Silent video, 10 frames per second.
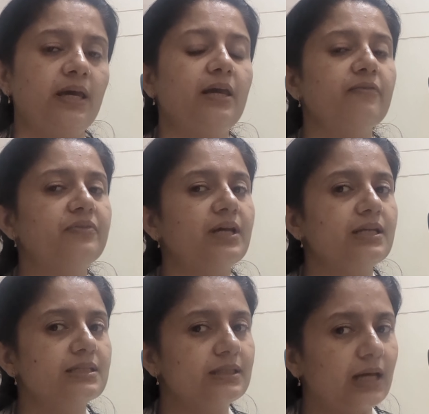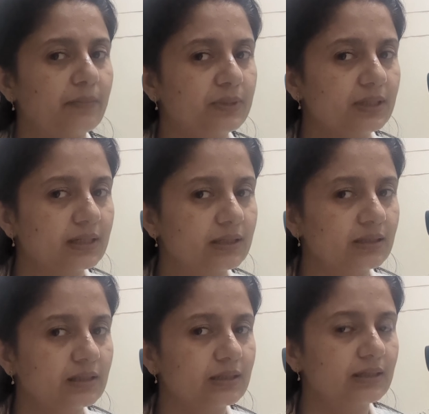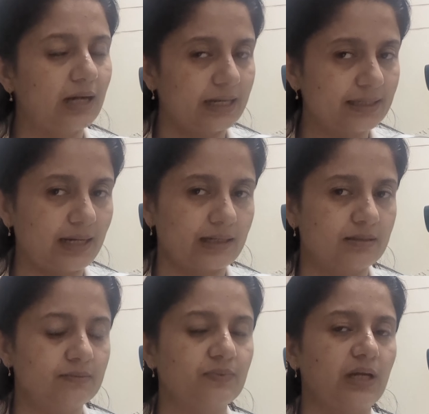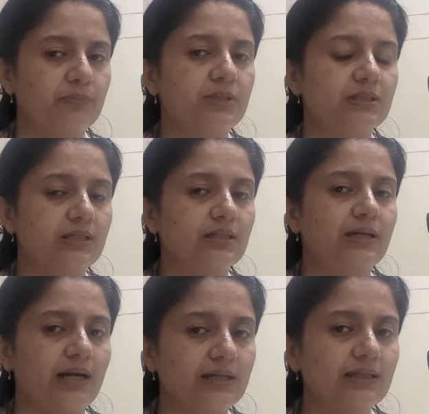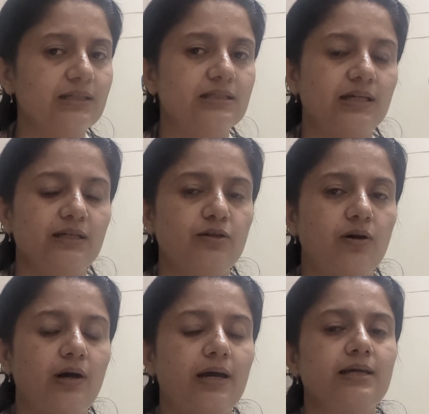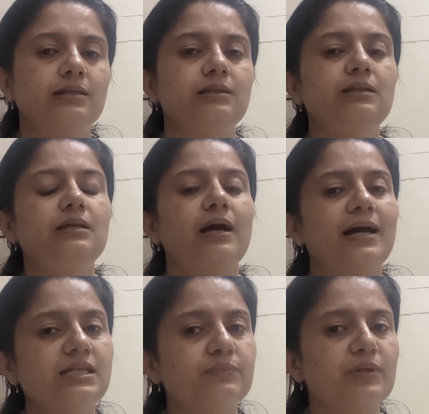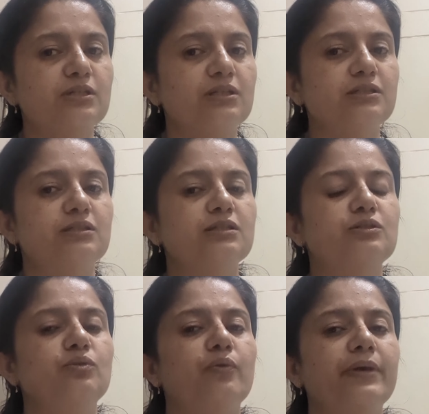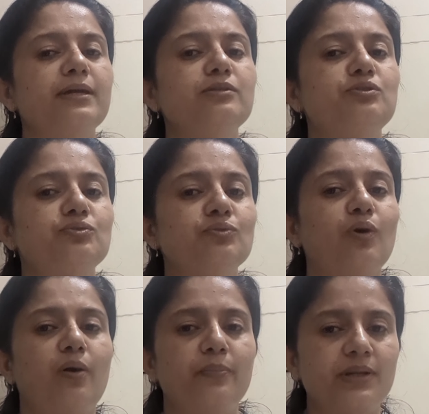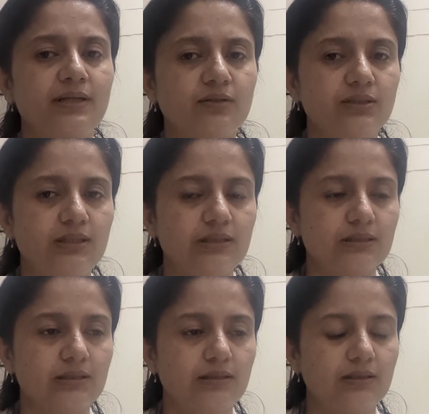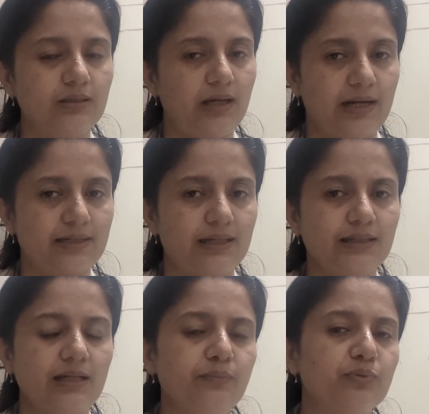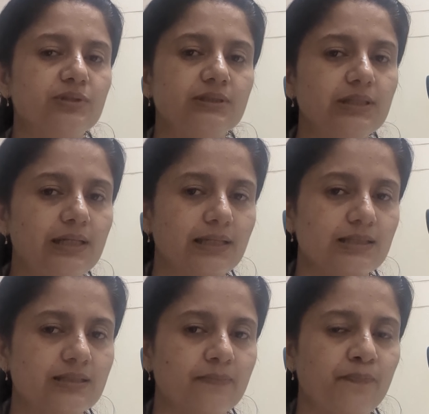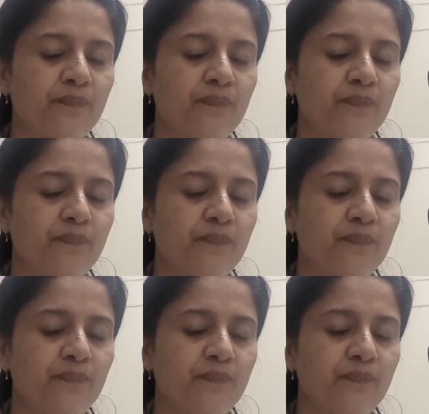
If there is a diabetic cataract, that means there's a cataract inside your eye, the eye specialist is going to operate on the cataract and put in the lens.